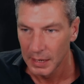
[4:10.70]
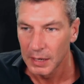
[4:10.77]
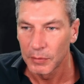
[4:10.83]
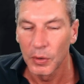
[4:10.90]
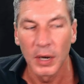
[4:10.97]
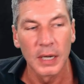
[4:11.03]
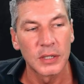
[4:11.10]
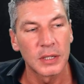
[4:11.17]

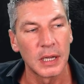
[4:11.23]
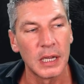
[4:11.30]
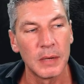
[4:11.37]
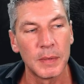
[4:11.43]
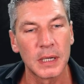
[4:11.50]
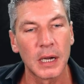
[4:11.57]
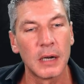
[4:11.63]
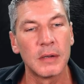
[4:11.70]
Right, so here
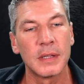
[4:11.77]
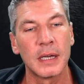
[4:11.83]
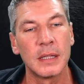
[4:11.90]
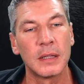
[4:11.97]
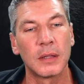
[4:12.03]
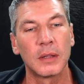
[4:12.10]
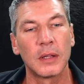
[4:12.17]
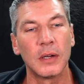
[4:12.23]
we go
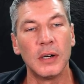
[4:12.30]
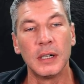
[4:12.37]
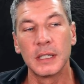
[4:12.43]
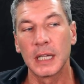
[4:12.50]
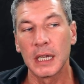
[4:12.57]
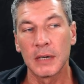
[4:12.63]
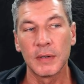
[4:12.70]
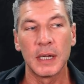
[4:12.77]
then. The
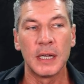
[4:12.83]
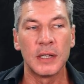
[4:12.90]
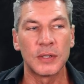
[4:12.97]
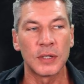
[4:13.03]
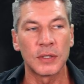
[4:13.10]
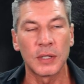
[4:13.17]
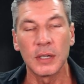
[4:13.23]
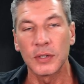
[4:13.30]
idea
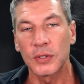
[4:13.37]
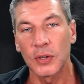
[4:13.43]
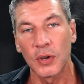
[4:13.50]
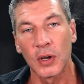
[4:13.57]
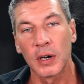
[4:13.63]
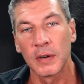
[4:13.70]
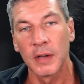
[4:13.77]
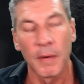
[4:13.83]
is this
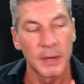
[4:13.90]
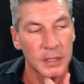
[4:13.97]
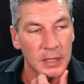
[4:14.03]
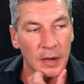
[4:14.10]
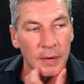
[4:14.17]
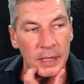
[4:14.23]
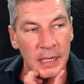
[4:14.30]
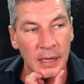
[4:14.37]
scenario is
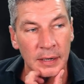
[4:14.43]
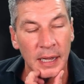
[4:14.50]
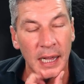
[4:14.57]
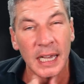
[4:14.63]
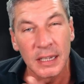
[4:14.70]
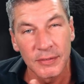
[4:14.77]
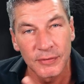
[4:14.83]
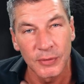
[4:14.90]
going down at
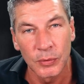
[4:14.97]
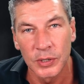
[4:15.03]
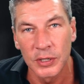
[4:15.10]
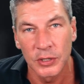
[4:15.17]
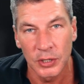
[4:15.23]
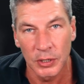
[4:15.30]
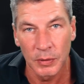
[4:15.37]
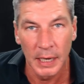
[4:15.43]

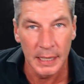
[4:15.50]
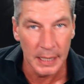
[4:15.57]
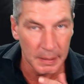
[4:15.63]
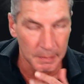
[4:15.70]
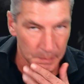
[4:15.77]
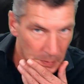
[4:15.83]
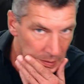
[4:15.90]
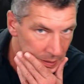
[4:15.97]
8:42
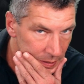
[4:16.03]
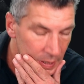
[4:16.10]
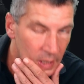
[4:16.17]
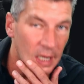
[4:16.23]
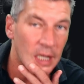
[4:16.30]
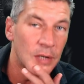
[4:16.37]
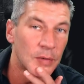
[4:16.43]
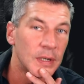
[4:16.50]
a.m.
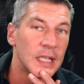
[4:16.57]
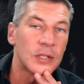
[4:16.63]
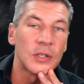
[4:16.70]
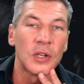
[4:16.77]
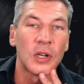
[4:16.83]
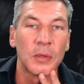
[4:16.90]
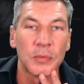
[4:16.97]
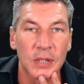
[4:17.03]
Now, the
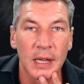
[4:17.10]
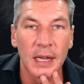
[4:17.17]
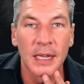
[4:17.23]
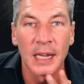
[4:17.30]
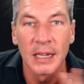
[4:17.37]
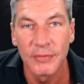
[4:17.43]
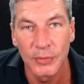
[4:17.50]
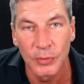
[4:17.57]
reason I'm saying
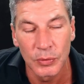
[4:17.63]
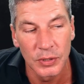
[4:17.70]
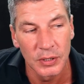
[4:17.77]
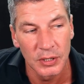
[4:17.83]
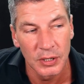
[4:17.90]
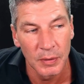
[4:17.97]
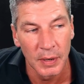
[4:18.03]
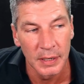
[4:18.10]

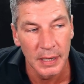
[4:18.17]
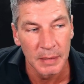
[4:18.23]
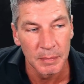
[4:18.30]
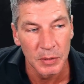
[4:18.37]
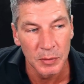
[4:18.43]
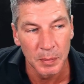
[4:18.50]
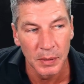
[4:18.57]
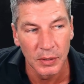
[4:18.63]
8:42 a.m.
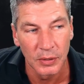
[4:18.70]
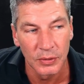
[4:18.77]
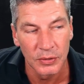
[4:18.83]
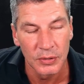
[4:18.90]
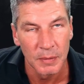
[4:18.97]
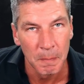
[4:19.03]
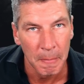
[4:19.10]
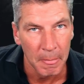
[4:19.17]
is
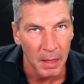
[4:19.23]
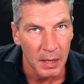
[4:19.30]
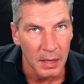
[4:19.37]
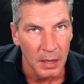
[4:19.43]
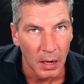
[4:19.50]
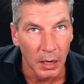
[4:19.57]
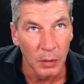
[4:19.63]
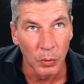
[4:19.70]
because
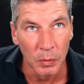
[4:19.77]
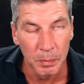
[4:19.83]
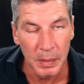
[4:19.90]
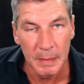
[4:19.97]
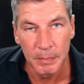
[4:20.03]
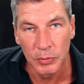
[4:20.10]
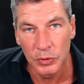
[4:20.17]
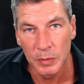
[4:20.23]
I want
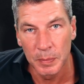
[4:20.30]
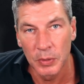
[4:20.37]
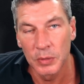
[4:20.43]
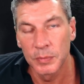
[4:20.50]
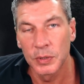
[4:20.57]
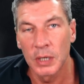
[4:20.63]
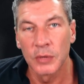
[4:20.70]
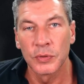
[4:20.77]
people to put
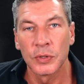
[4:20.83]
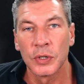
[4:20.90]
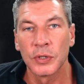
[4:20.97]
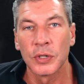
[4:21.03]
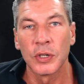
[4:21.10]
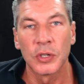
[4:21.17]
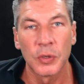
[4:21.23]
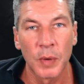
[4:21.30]
themselves in a
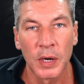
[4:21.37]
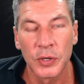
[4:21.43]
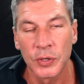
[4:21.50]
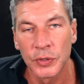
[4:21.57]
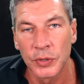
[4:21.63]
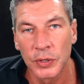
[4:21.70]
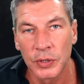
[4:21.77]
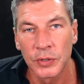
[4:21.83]

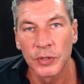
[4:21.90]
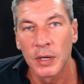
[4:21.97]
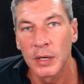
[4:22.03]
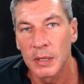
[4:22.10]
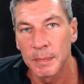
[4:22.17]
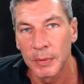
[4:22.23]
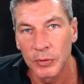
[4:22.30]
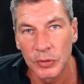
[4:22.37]
situation to consider
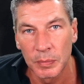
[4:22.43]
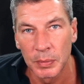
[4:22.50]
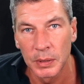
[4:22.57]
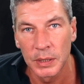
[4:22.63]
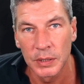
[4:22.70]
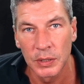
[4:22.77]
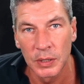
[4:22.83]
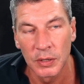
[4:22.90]
the
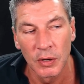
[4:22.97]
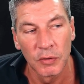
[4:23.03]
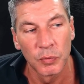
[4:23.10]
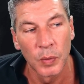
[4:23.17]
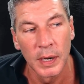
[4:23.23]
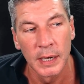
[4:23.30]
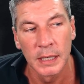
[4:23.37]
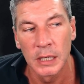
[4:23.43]
possibility of
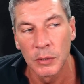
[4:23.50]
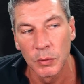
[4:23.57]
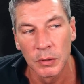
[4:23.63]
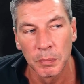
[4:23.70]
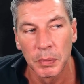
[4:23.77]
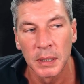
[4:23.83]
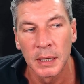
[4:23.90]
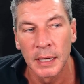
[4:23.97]
where you
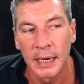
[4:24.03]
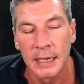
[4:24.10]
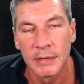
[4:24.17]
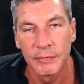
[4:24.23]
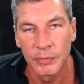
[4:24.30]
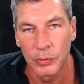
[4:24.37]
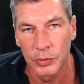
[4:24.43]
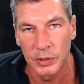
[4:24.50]
would be at
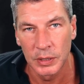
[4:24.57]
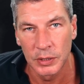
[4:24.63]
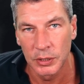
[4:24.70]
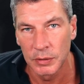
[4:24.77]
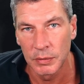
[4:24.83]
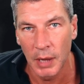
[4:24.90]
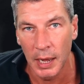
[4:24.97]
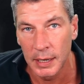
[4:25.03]

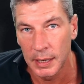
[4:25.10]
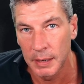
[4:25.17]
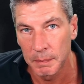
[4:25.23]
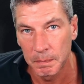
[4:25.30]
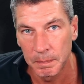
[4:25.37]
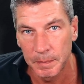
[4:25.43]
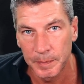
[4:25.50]
8:42 a.m.